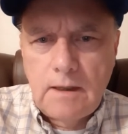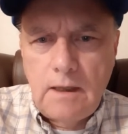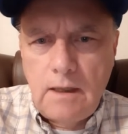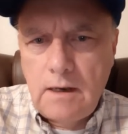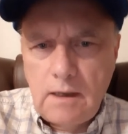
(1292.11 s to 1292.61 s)

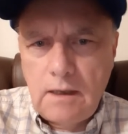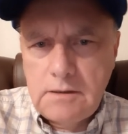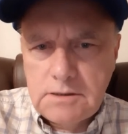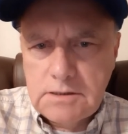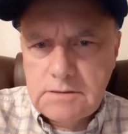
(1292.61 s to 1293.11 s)
and I
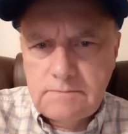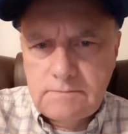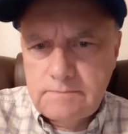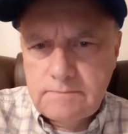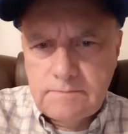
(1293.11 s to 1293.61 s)

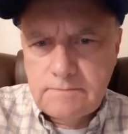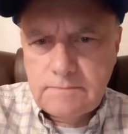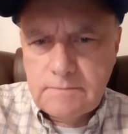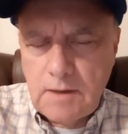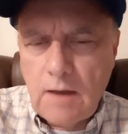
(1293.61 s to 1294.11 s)

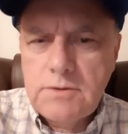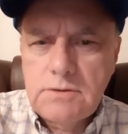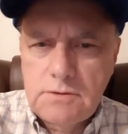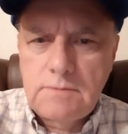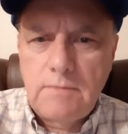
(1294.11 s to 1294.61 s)
was
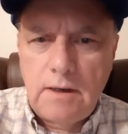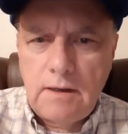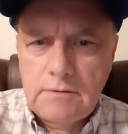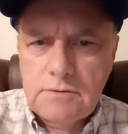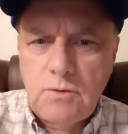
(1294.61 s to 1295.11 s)
losing money
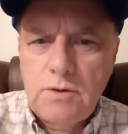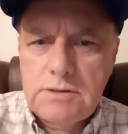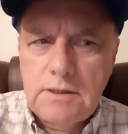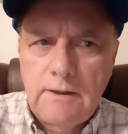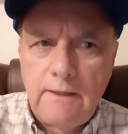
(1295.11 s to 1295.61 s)
towards,